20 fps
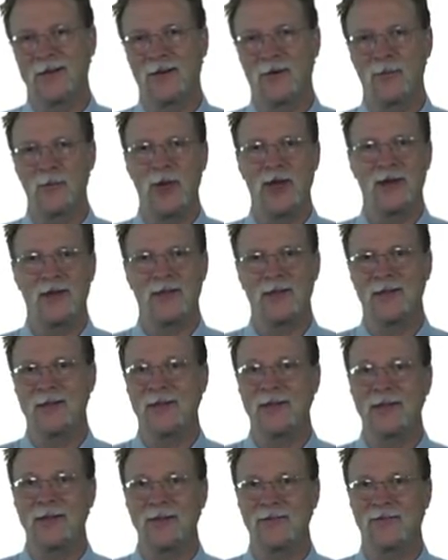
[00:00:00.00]
There are many
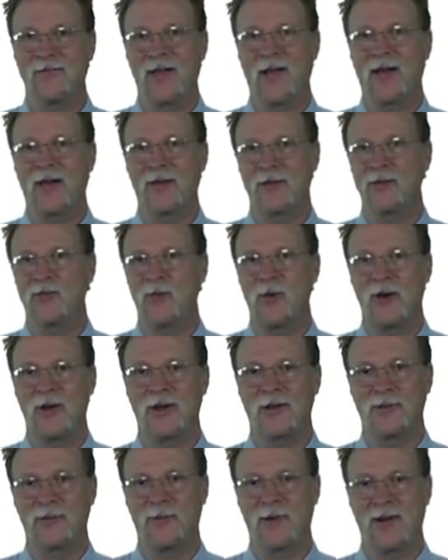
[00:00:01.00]
that live out in the
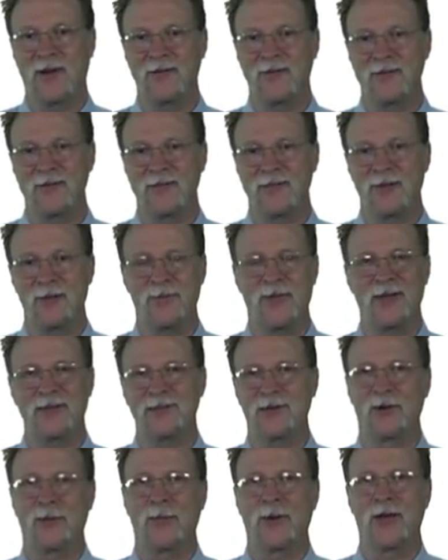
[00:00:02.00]
wild around us, so
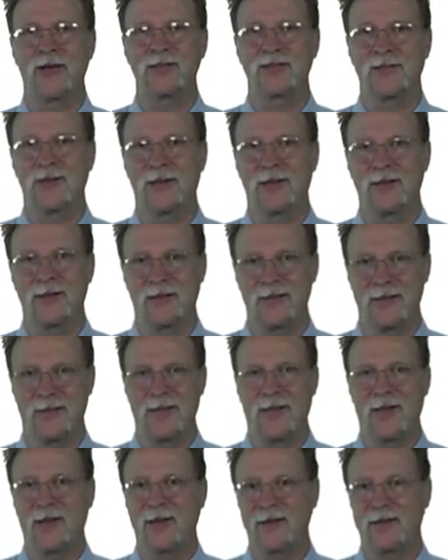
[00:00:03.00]
that's our mascot,
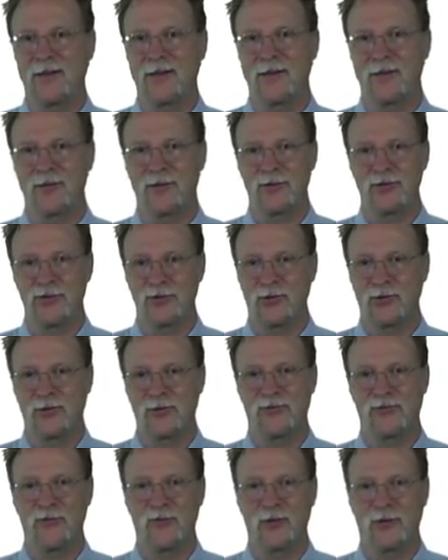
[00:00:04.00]
the alligator,
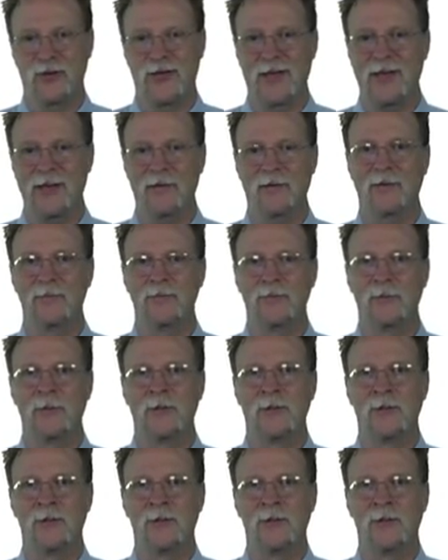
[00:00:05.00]
short for gator.